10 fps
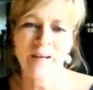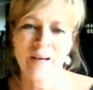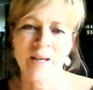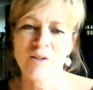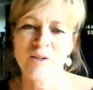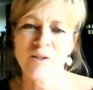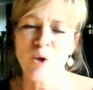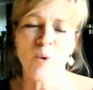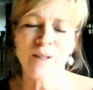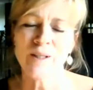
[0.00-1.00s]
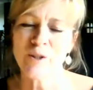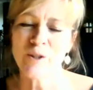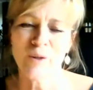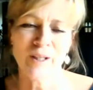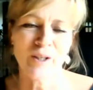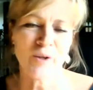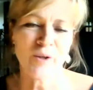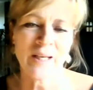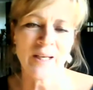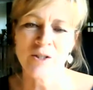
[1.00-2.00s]
I totally
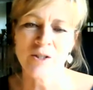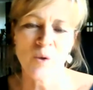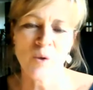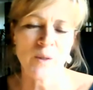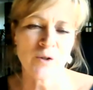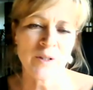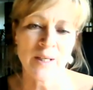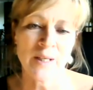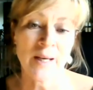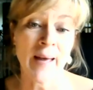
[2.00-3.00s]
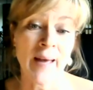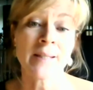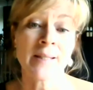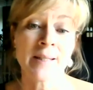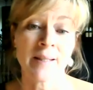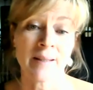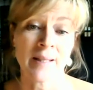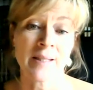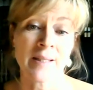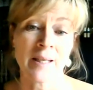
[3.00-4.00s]
agree. And it's so interesting. And that's
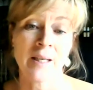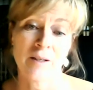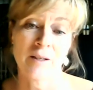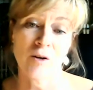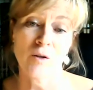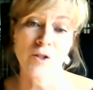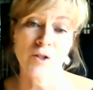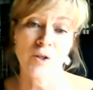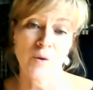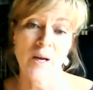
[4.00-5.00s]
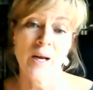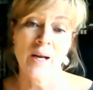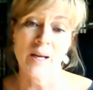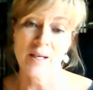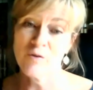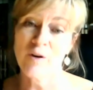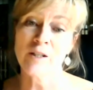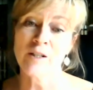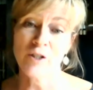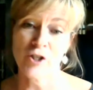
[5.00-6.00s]
the key in it all too, is for
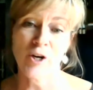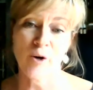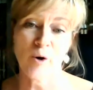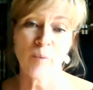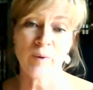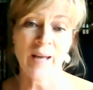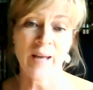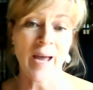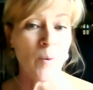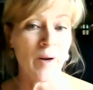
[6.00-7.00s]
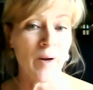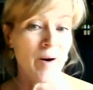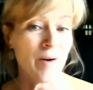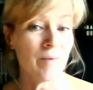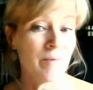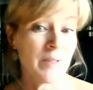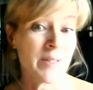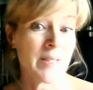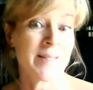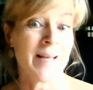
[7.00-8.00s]
us to share openly how we are, the
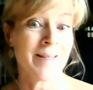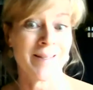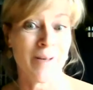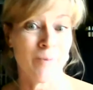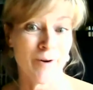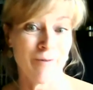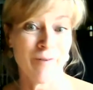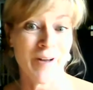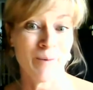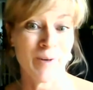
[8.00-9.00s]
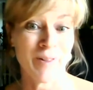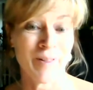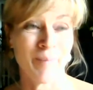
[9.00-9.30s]
successes that we're finding with them.